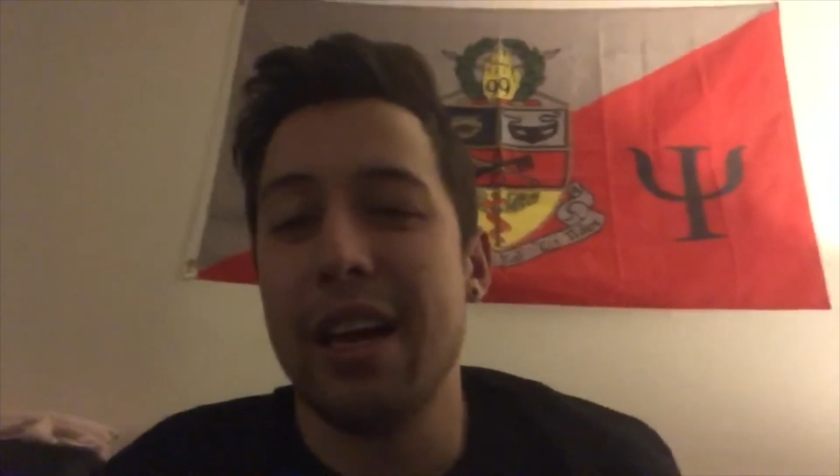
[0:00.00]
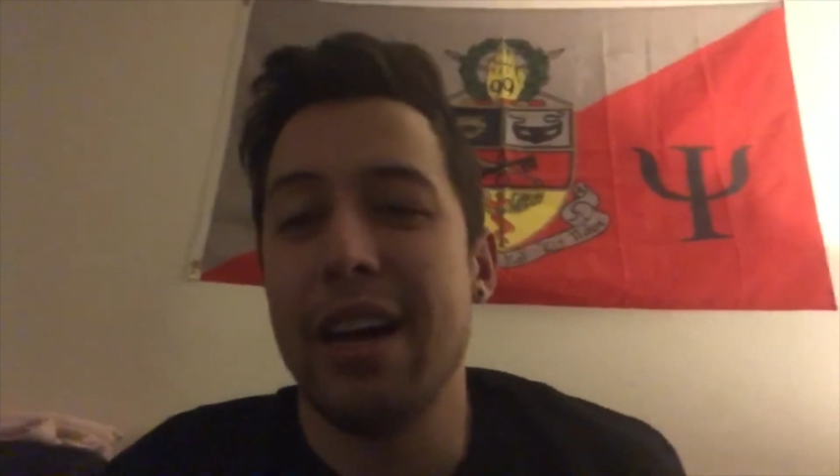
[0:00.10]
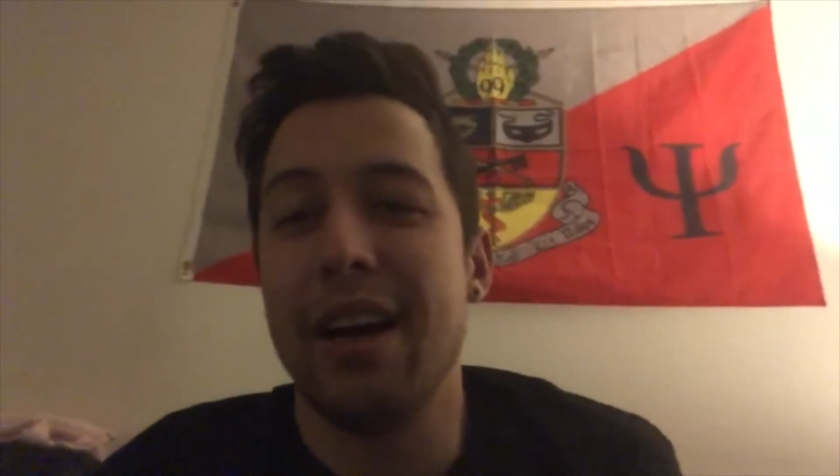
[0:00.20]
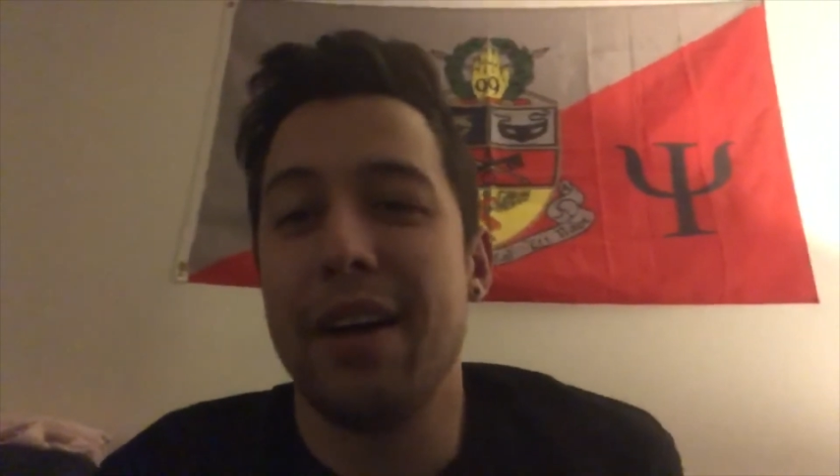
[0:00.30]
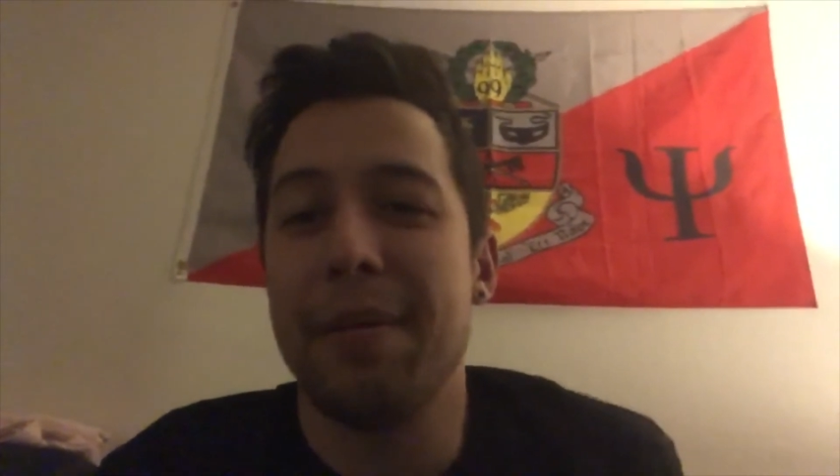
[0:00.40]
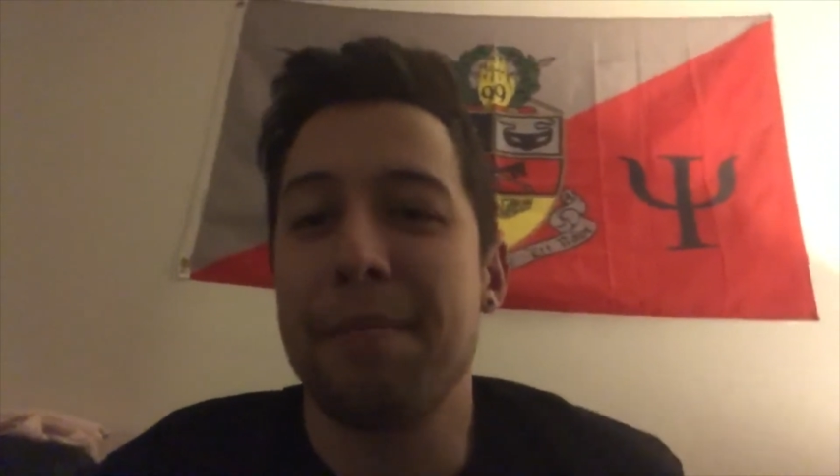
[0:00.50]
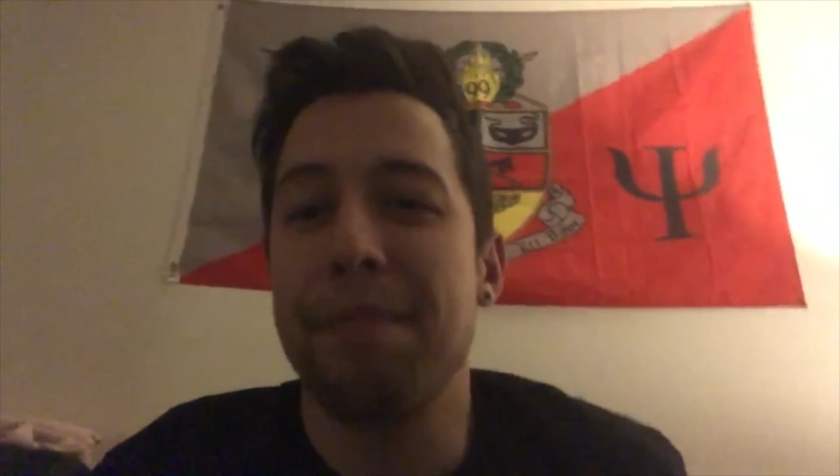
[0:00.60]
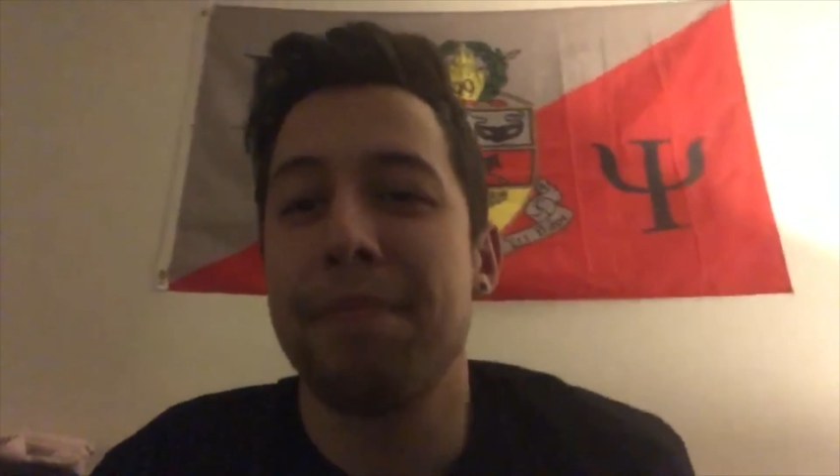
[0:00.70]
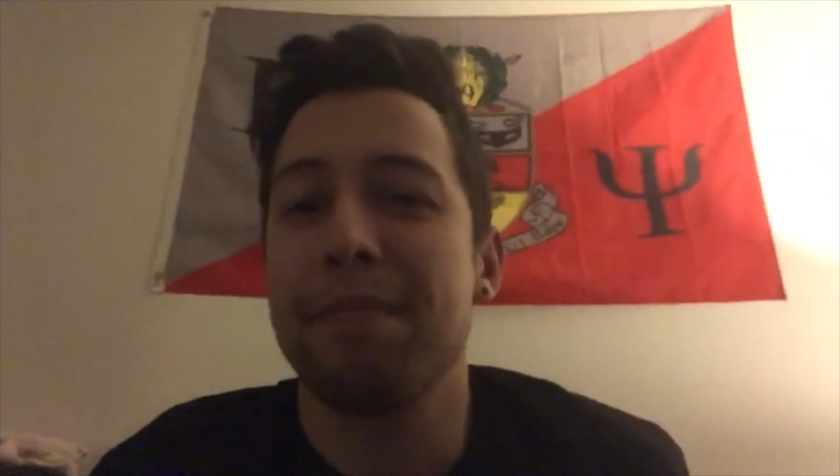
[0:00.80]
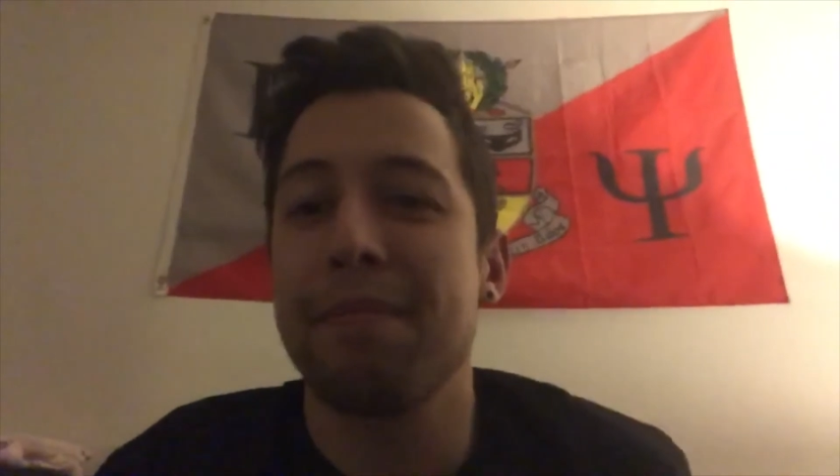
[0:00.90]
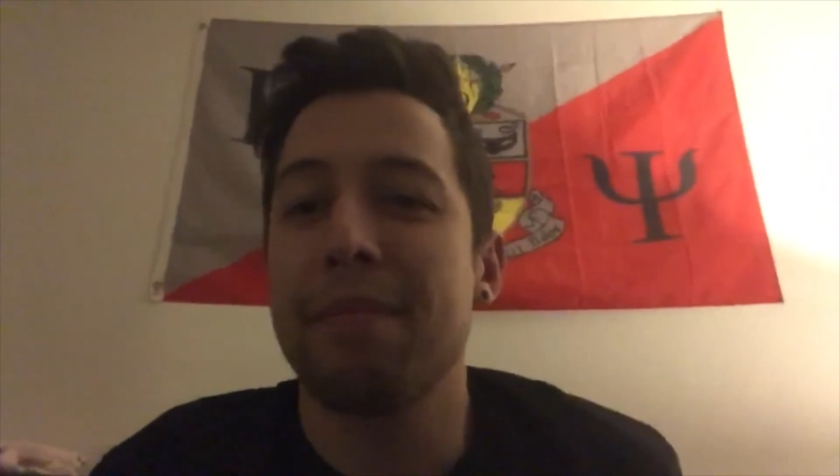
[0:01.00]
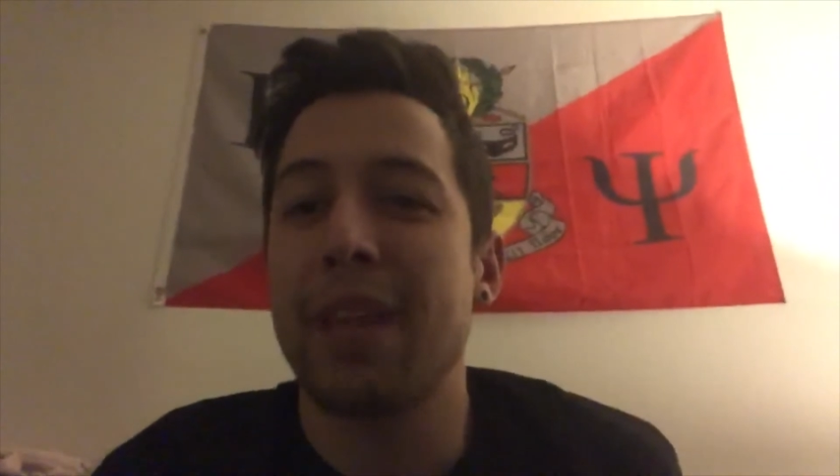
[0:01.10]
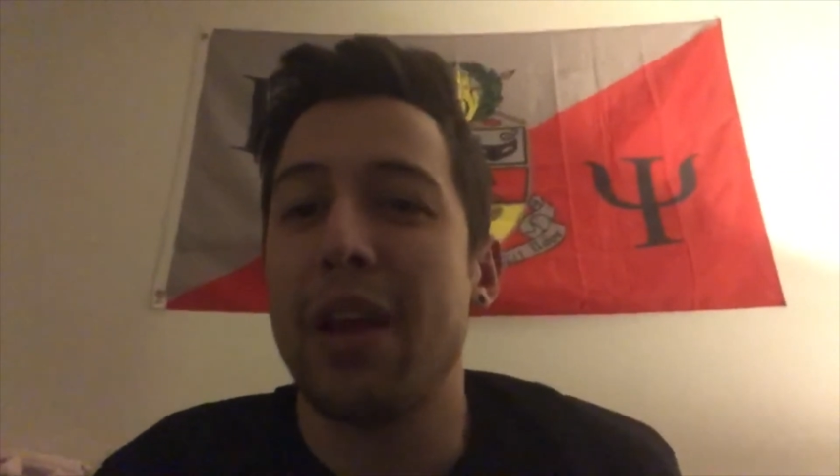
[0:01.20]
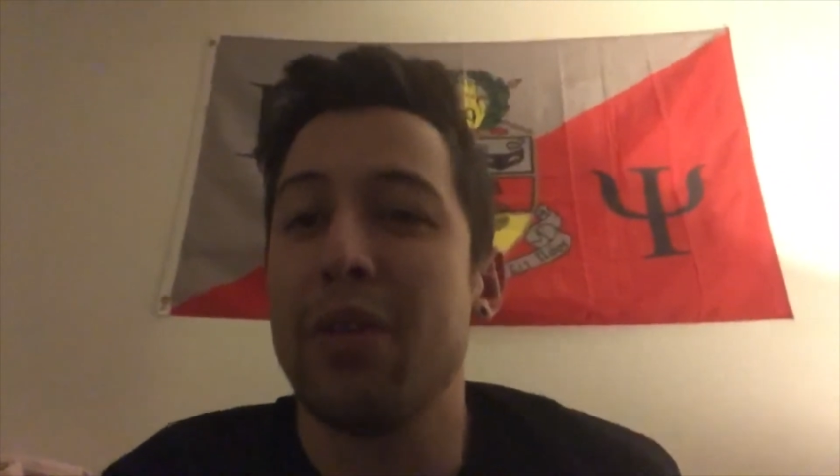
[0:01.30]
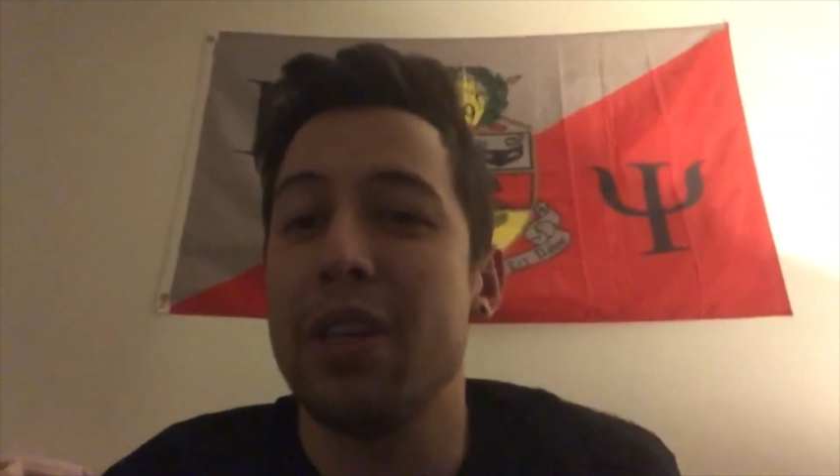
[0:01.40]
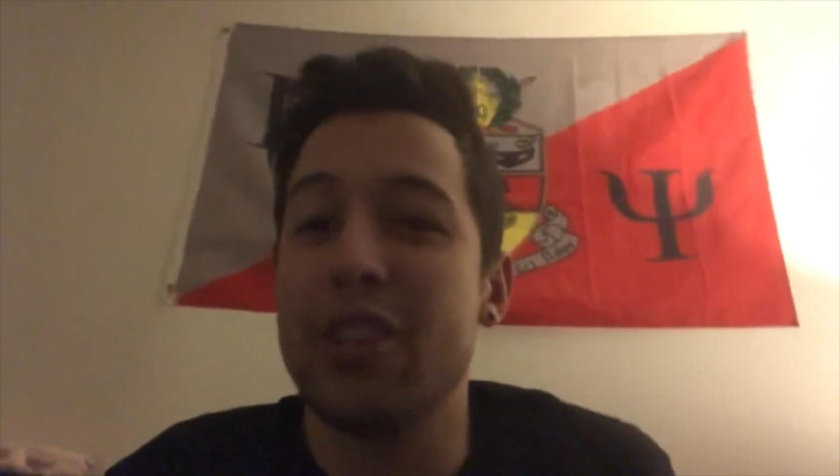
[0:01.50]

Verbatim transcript: Um, I really